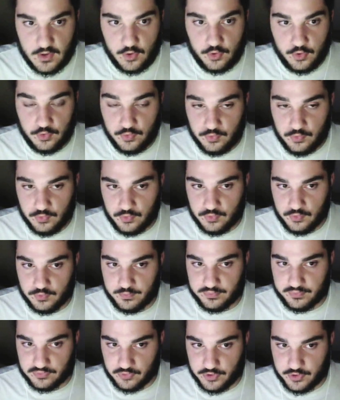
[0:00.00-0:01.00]
Who
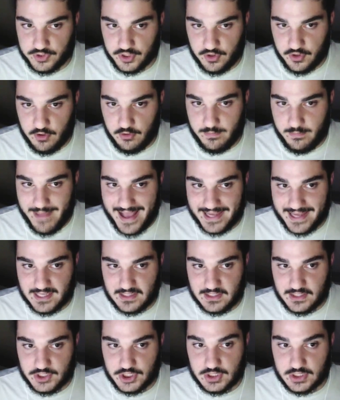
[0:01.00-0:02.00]
brought the goal back
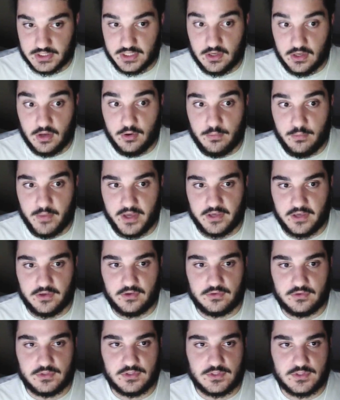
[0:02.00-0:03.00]
initially? Oh my
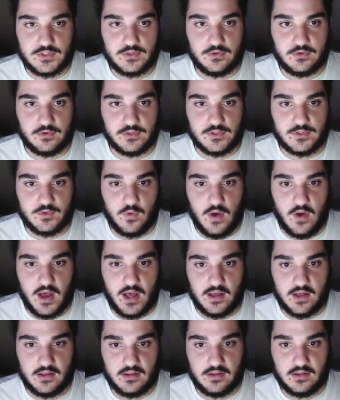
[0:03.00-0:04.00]
goodness,
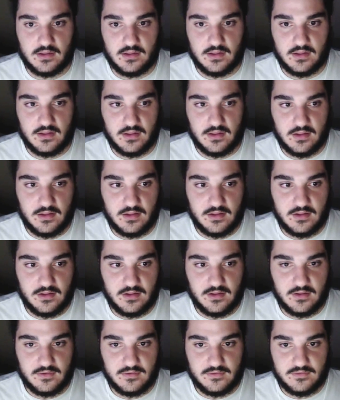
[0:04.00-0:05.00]
Courtois.
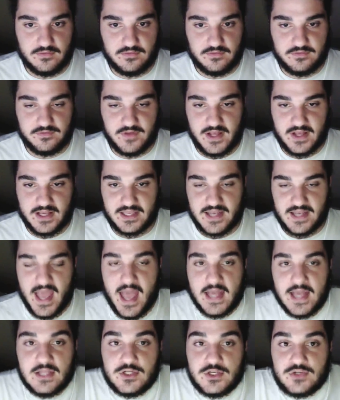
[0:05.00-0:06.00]
Fucking,
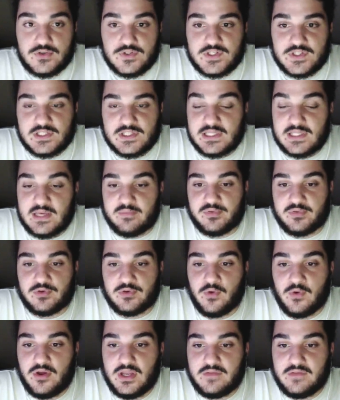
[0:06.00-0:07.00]
how did you slip?
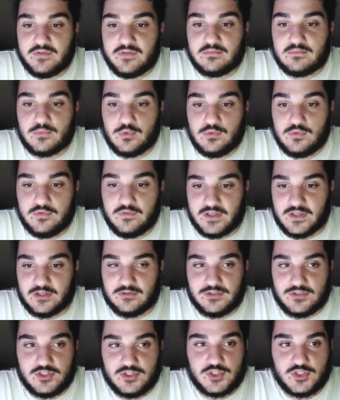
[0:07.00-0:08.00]
You weren't even moving.
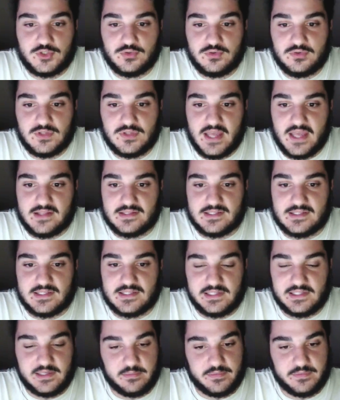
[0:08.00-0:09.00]
You just stood there and
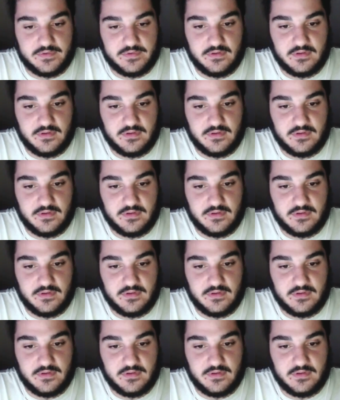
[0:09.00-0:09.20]
slipped.